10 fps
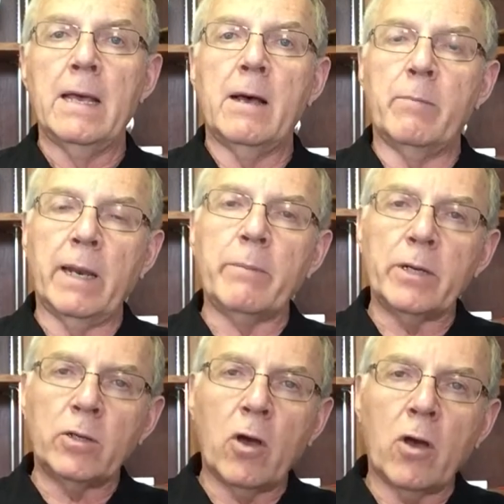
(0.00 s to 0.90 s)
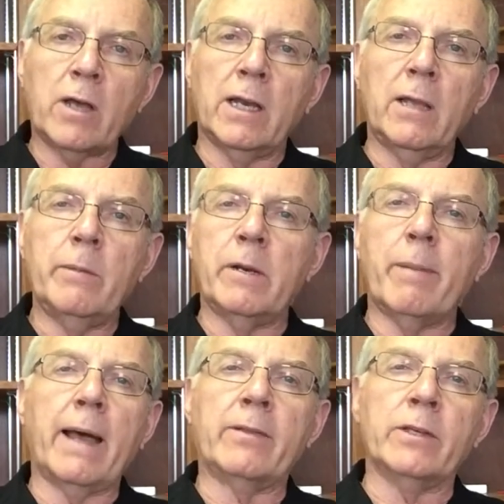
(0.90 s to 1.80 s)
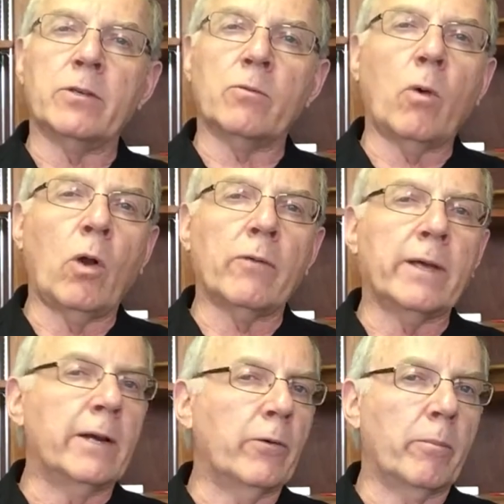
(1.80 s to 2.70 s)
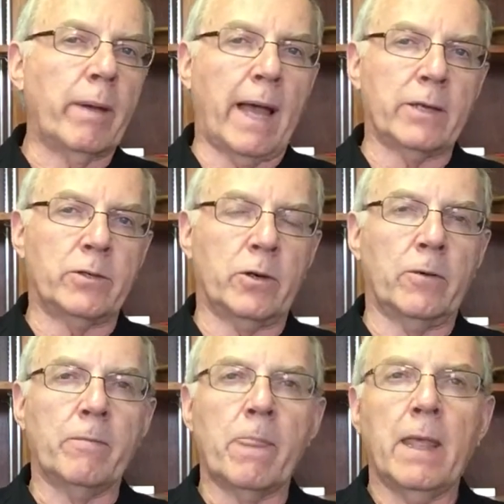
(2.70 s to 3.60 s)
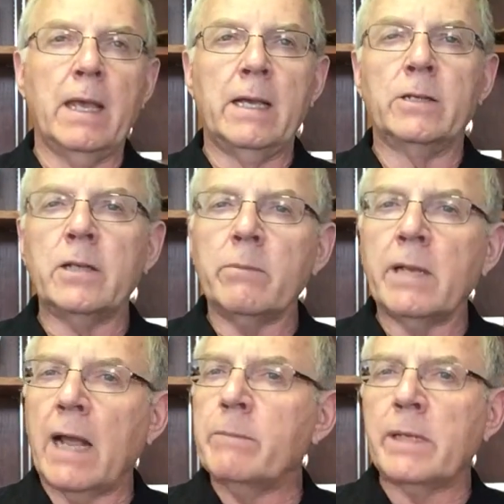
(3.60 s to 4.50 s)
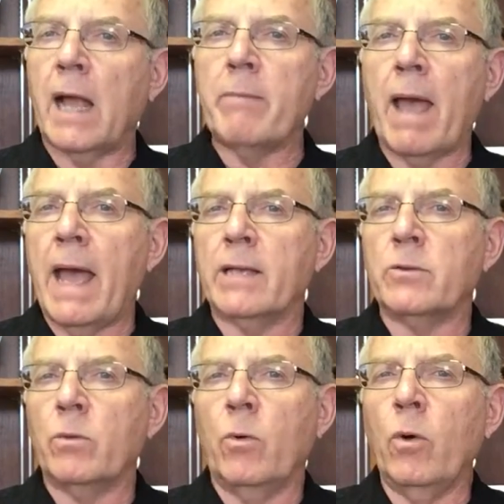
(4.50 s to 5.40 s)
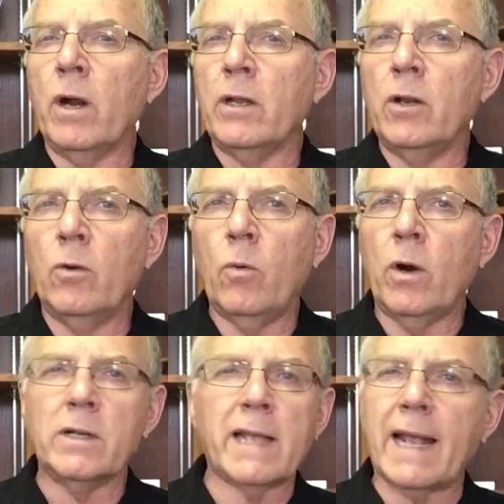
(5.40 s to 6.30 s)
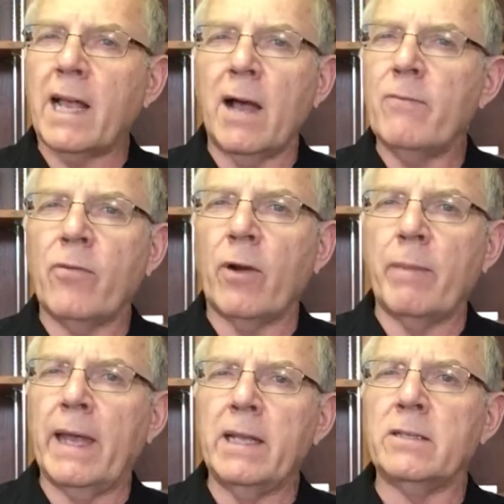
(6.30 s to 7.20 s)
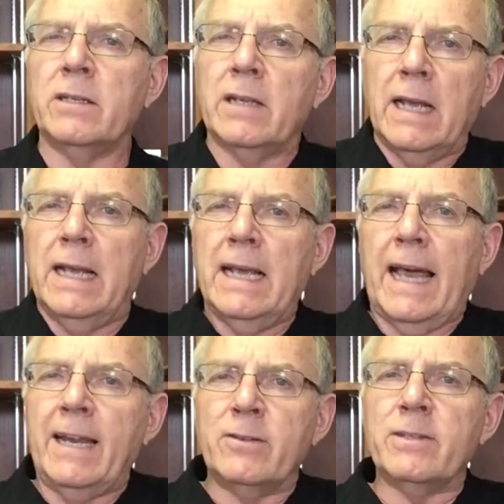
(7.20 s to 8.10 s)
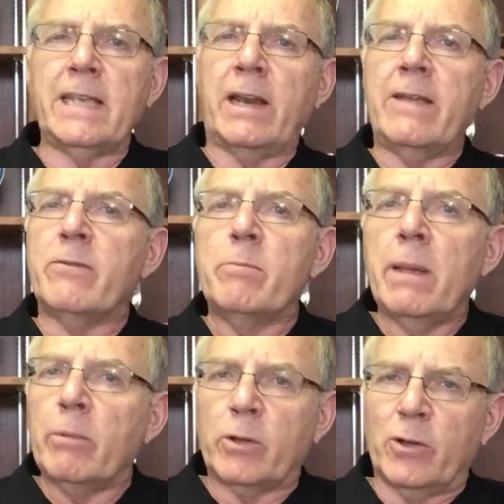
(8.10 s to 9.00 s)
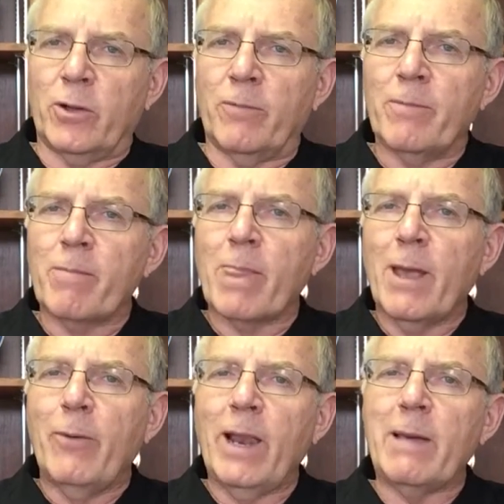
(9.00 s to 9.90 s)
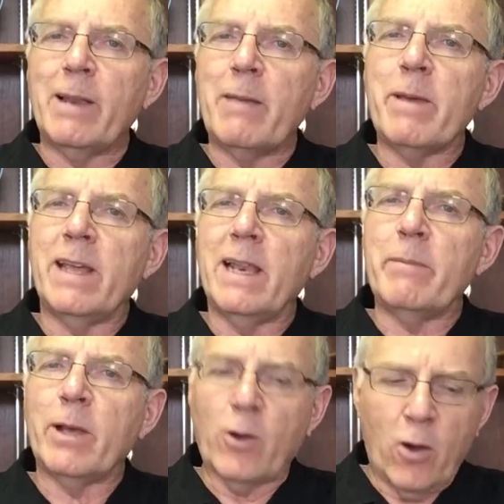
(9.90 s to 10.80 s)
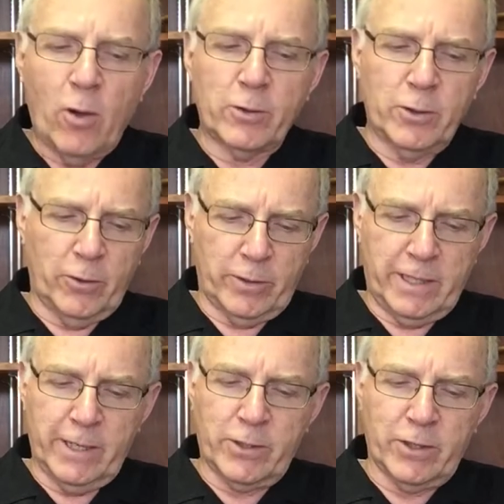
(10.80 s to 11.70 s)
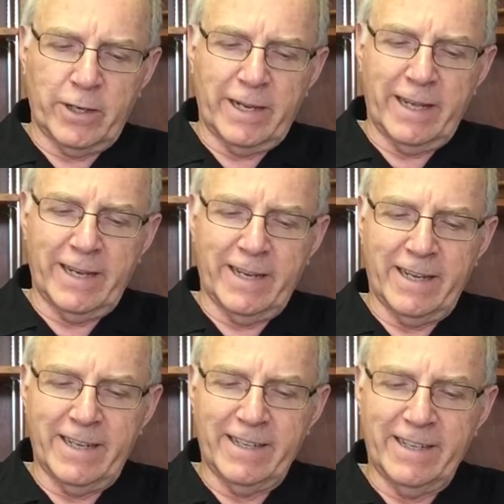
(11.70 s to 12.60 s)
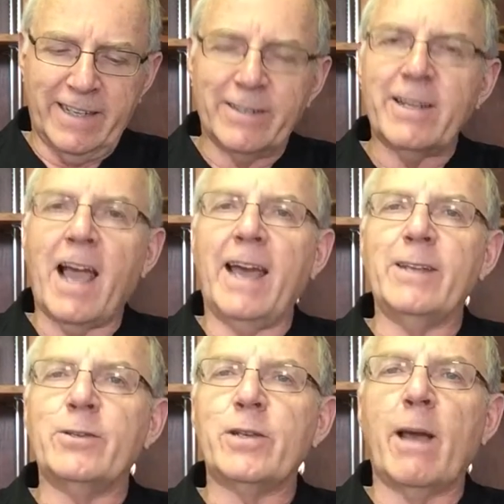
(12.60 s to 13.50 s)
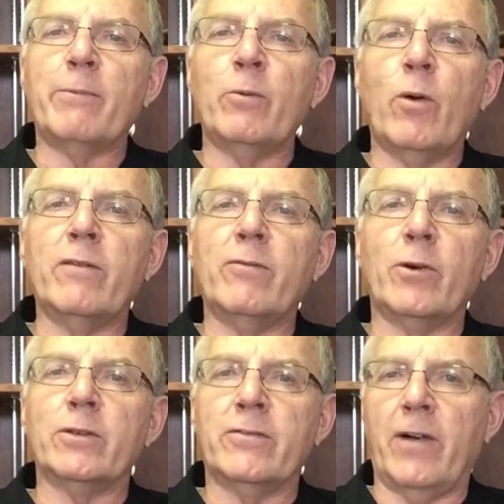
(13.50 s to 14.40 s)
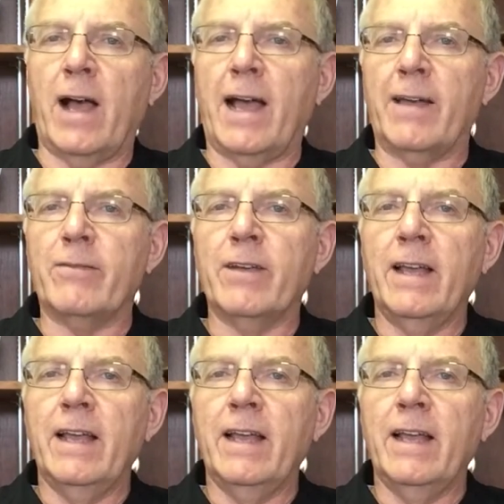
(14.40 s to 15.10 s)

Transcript: But let me talk a little bit about this role of interim pastor, because sometimes I'm asked, well, where does that come from? That doesn't sound even biblical. Well, let me call to your attention in Titus chapter 1 verse 5,